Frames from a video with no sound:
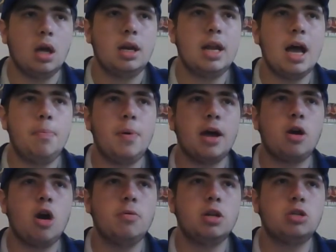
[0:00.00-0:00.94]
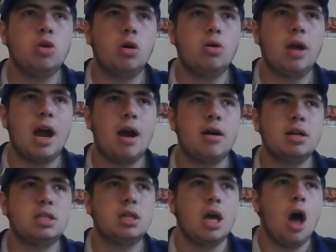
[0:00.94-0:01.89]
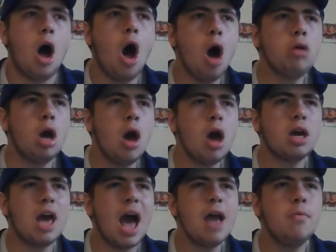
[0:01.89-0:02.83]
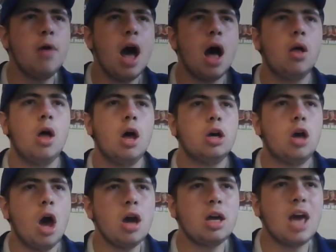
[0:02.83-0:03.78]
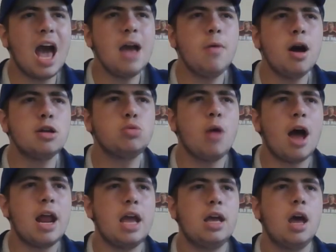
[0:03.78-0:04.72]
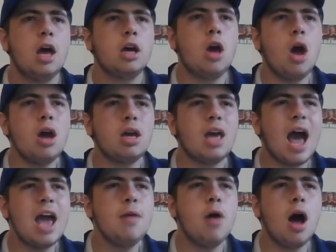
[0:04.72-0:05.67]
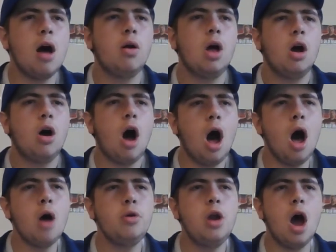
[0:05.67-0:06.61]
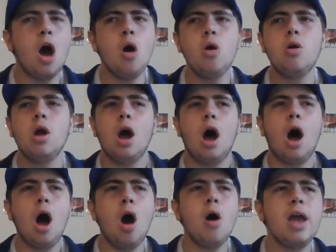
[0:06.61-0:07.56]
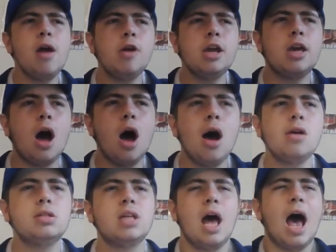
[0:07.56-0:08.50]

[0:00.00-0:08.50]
Now back over to Tohu Harris. Oh, Kurt Catewell! Kurt Catewell's running! Kurt Catewell! Oh no! Oh, here he goes!